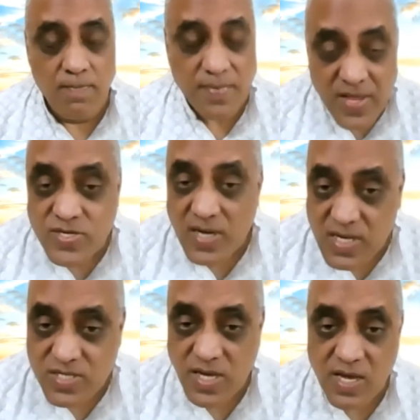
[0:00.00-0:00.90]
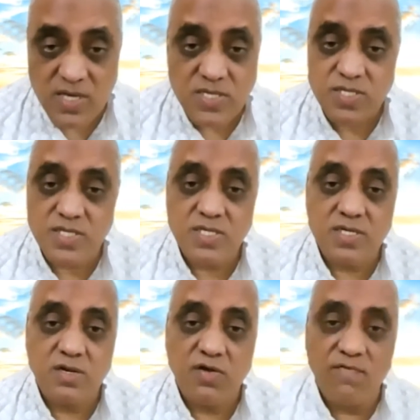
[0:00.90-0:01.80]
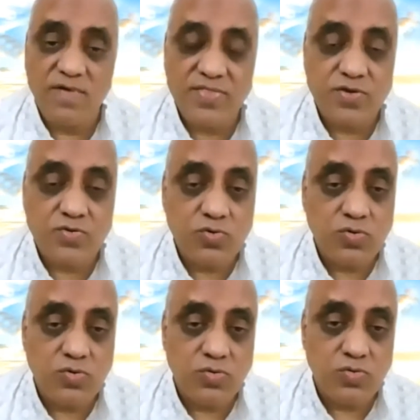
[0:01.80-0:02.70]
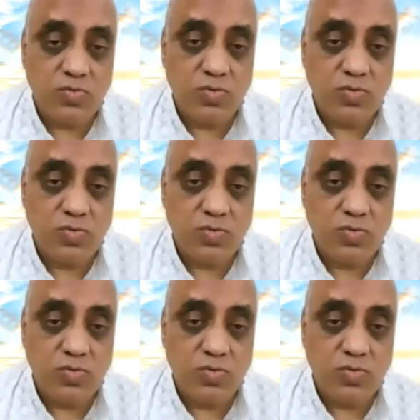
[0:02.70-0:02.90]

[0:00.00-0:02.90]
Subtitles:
Patanjali says, when you